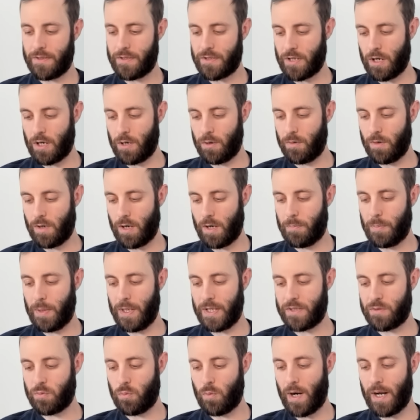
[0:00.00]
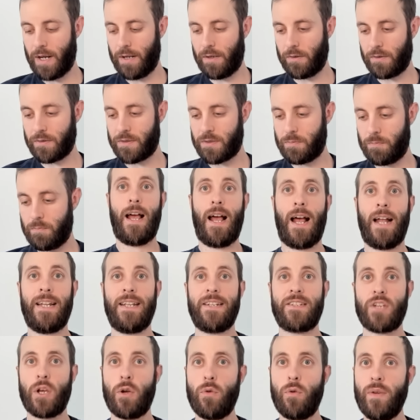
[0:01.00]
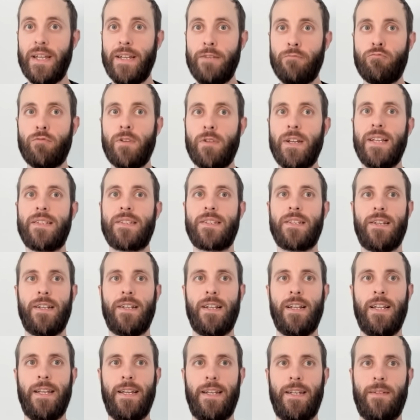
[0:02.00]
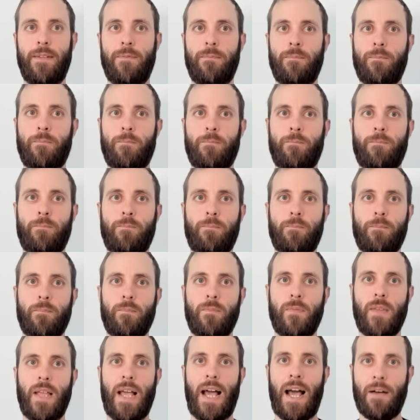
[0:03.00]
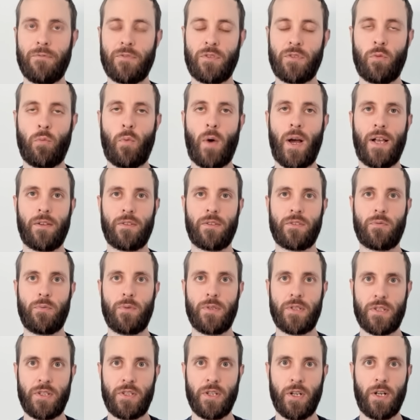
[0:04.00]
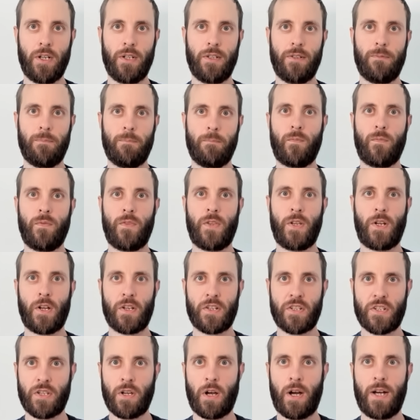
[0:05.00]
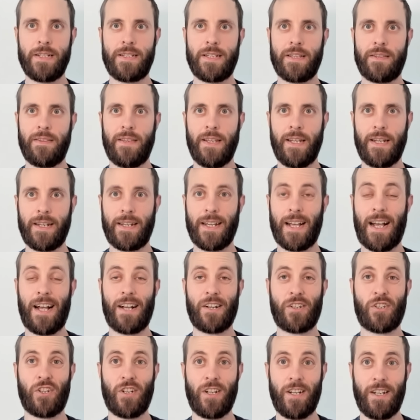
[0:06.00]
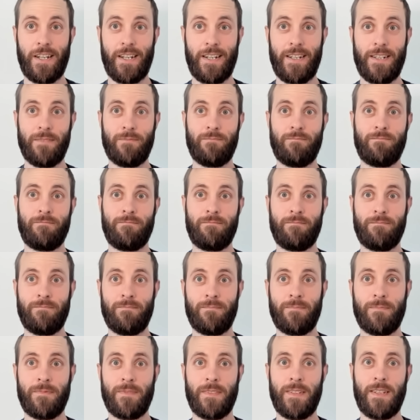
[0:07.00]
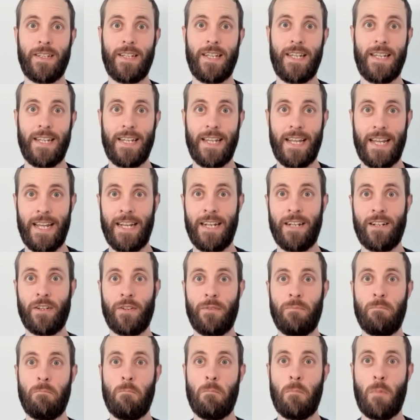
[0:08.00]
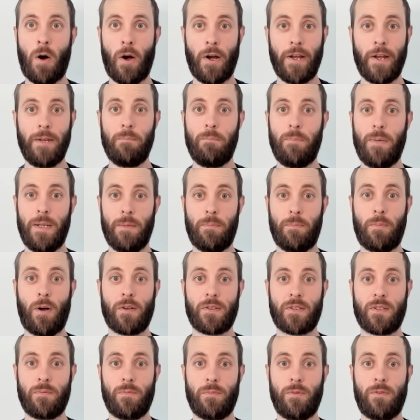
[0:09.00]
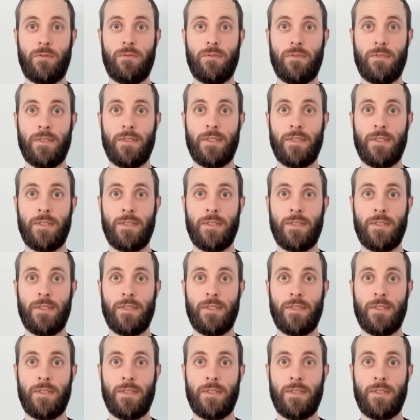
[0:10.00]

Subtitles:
So I picked Wales. And it's only recently, after Wales was done, that I started to think, actually, England might be possible.